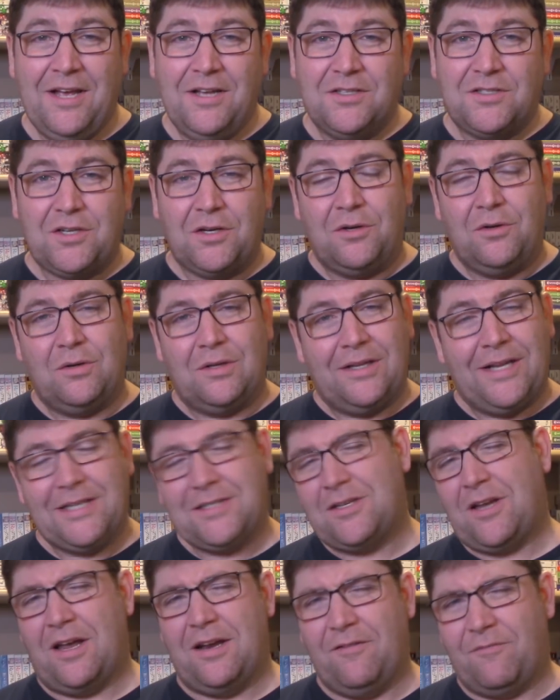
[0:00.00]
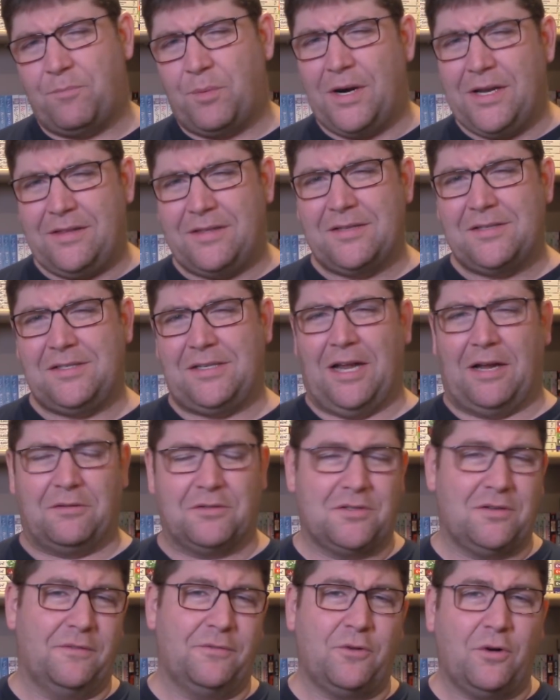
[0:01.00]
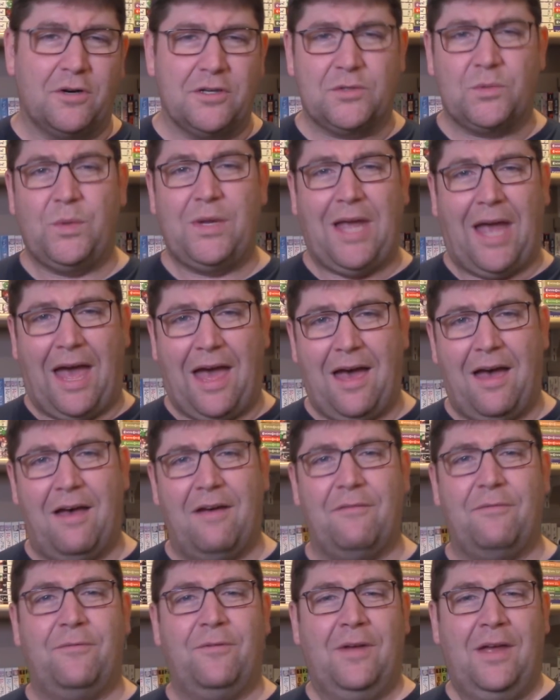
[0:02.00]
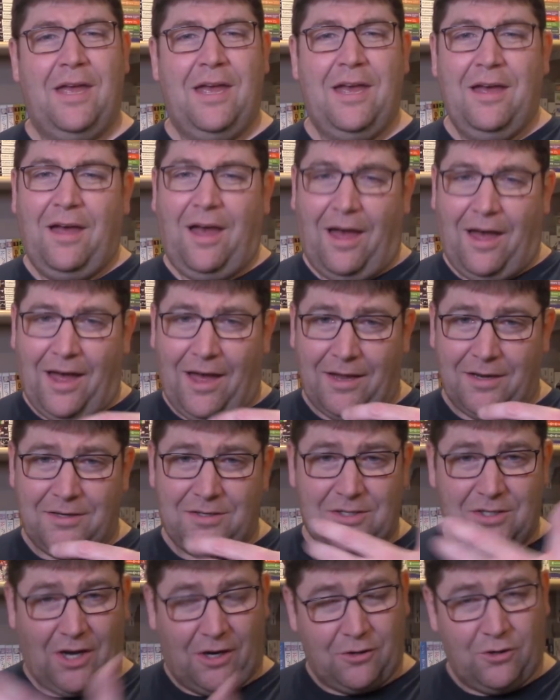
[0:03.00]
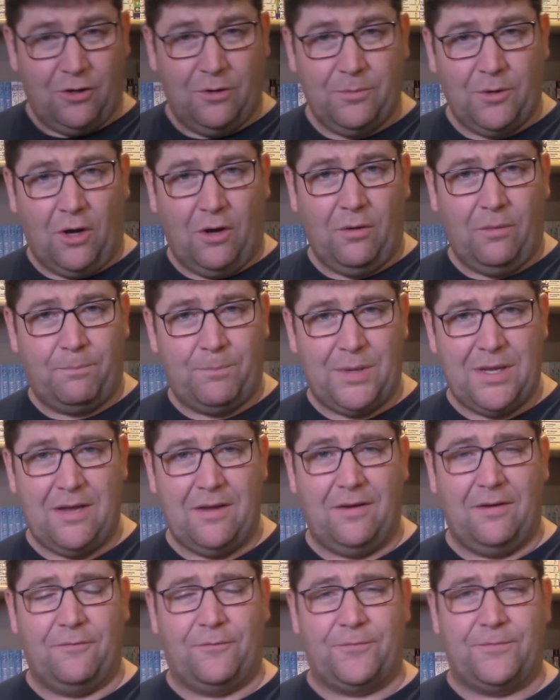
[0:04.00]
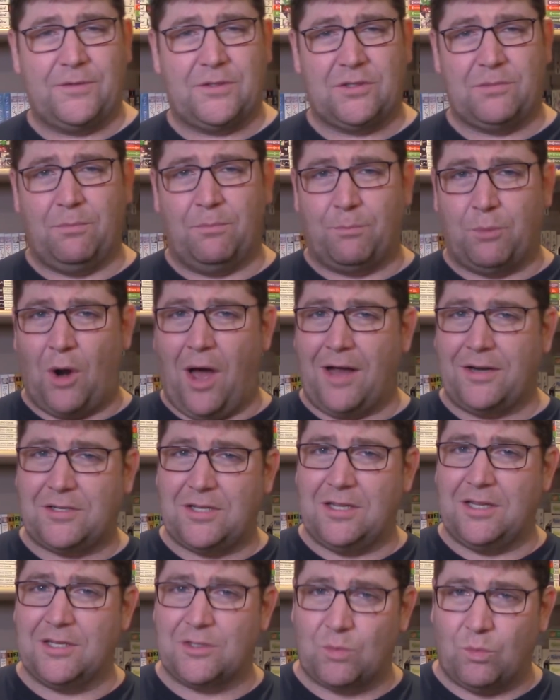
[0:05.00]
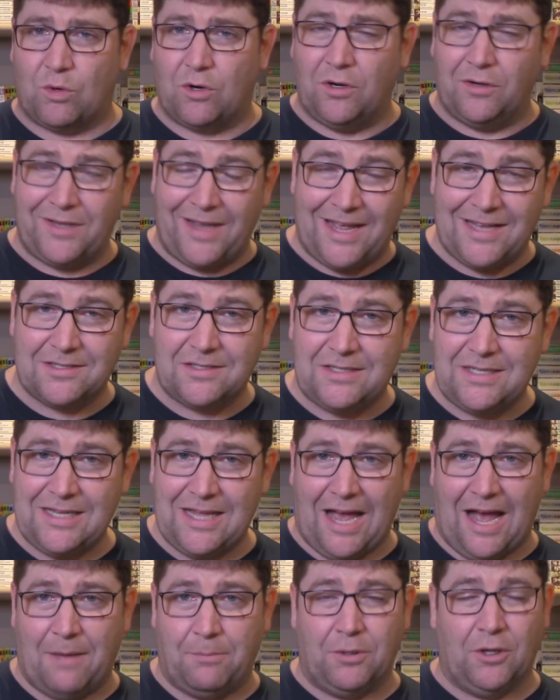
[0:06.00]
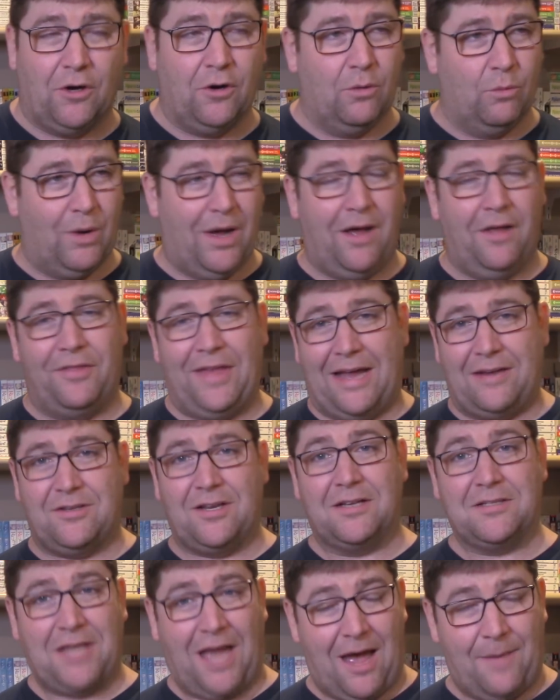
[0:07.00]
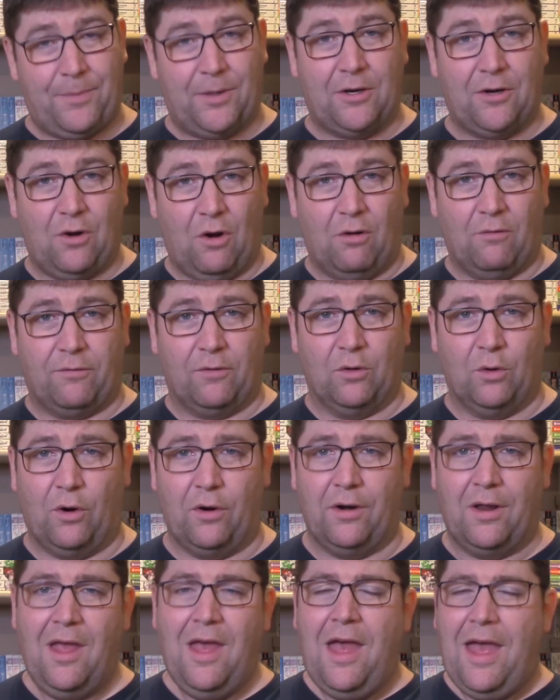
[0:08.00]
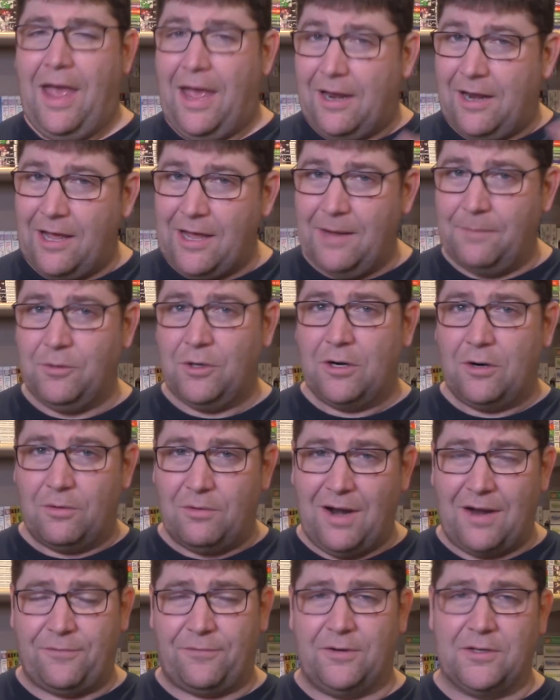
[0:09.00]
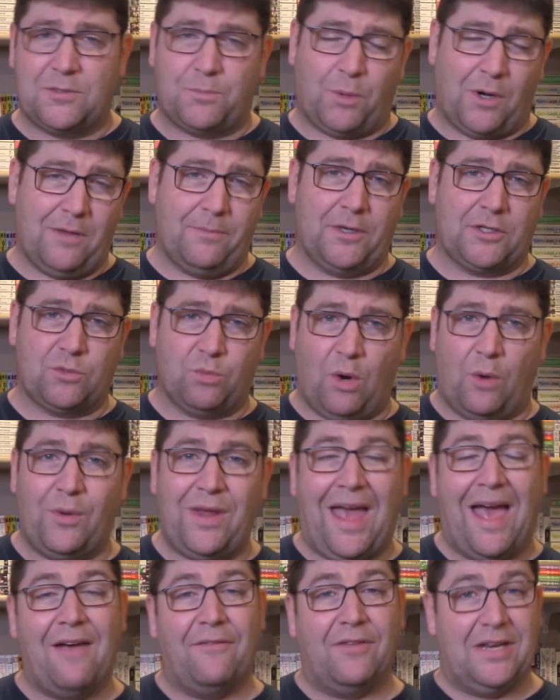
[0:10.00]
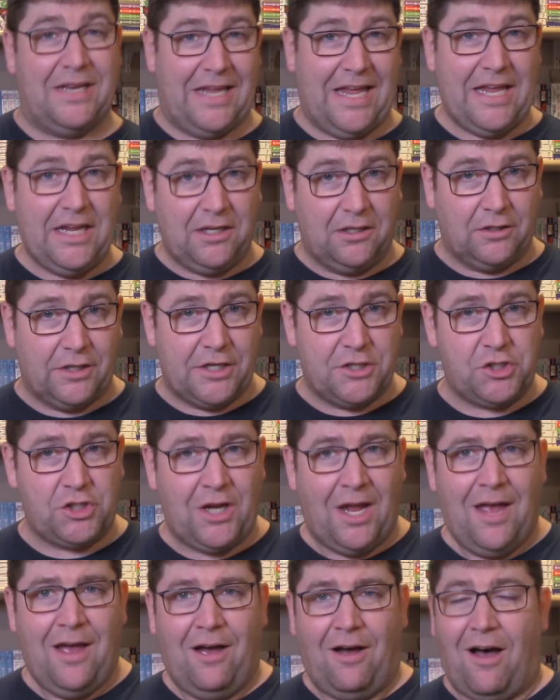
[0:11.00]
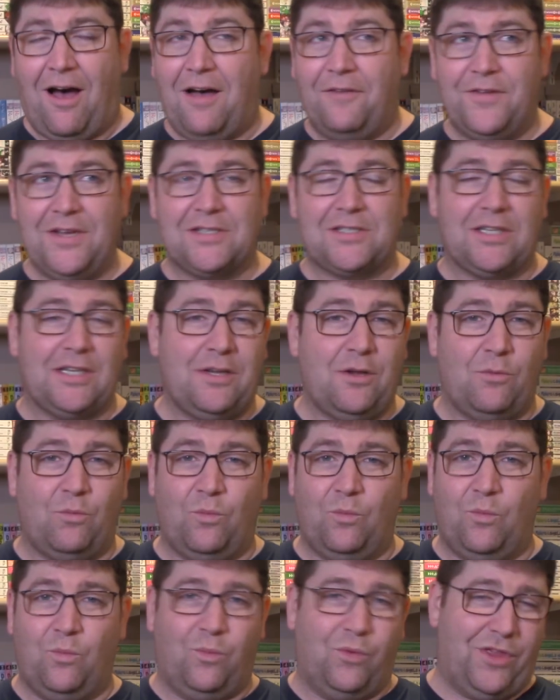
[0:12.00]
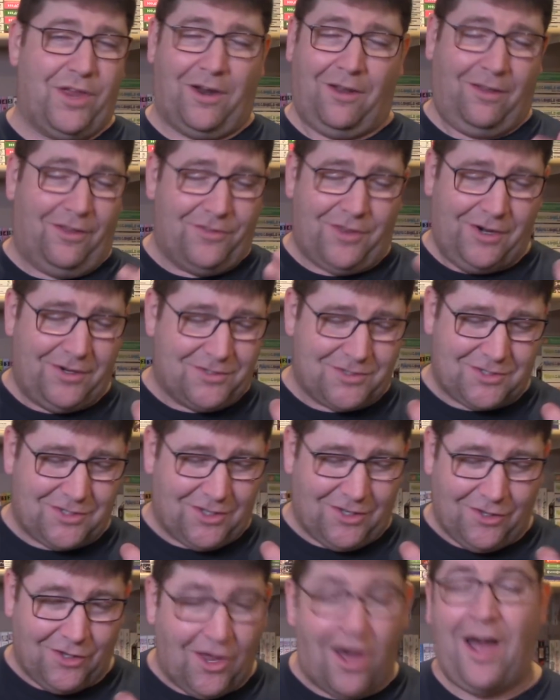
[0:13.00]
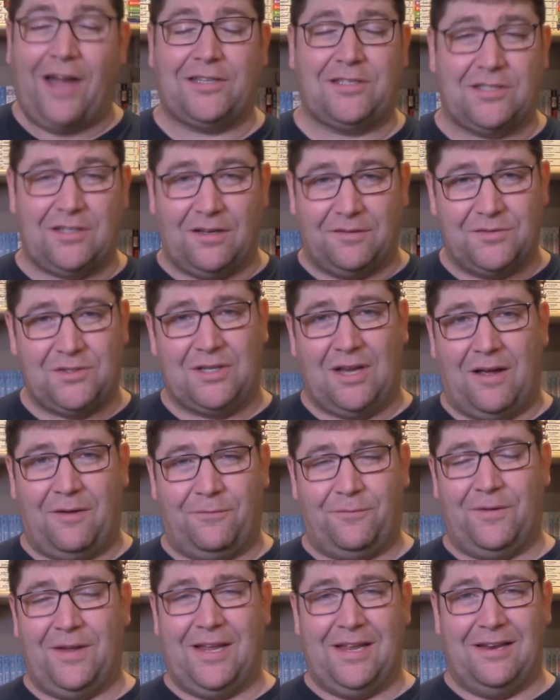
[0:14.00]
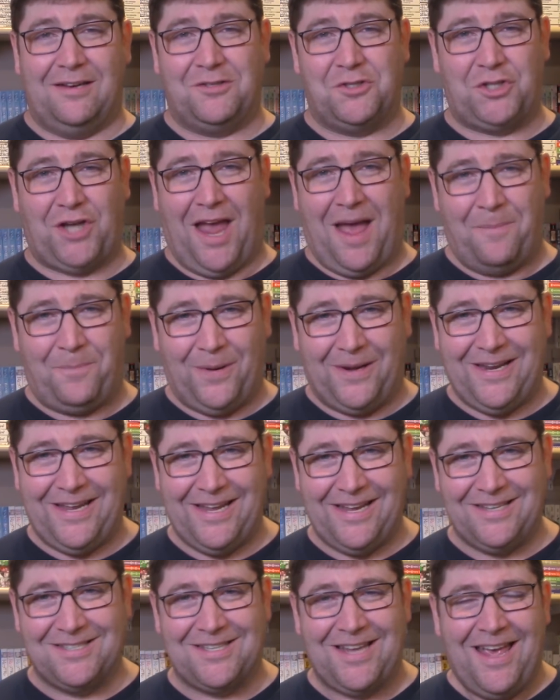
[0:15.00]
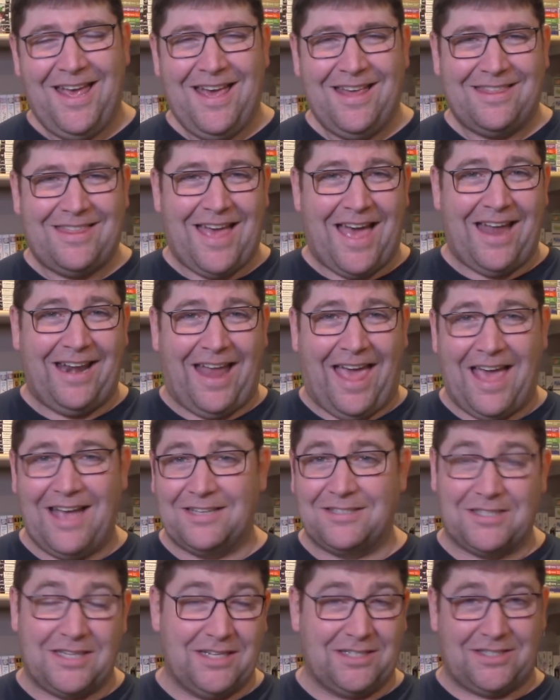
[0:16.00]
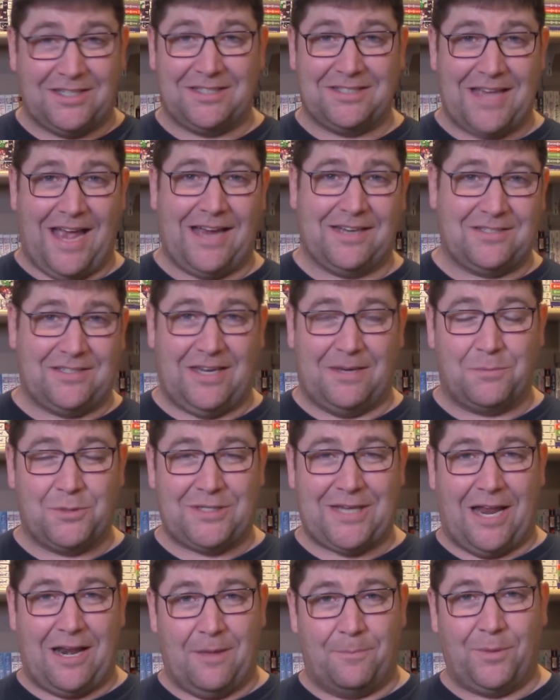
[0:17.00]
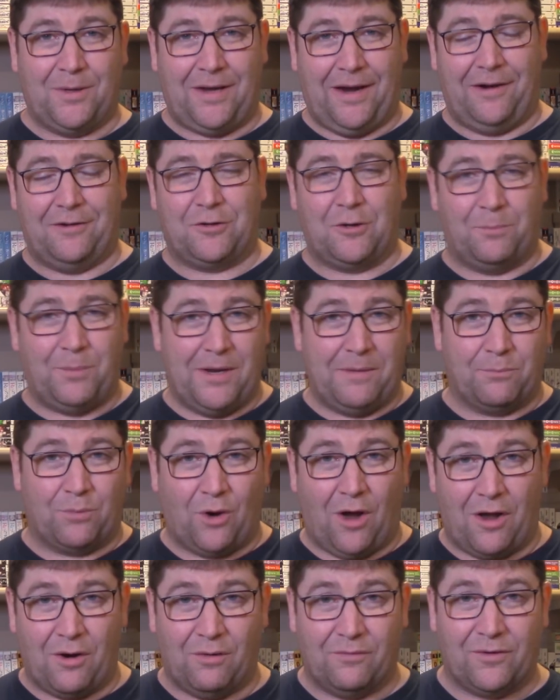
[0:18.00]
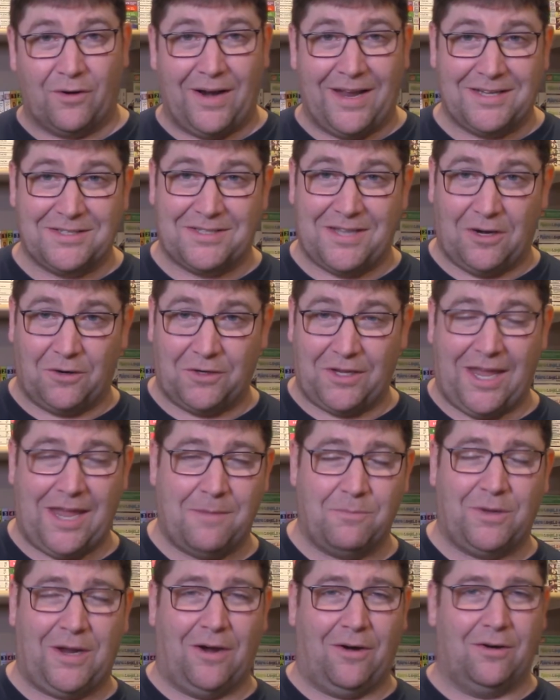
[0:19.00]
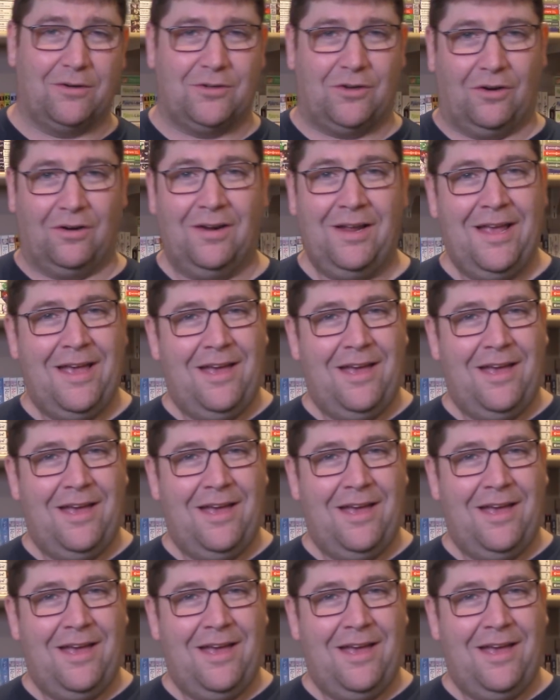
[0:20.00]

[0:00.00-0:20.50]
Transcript: So let's kind of break this down. So of course we have Takuma being brought to this world as Diablo. Well, that does happen in Overlord. And I am going to reference pretty much what we have in English. Obviously, there's lots of stuff in Japanese that has this exact same setup, a character being brought over as their game character.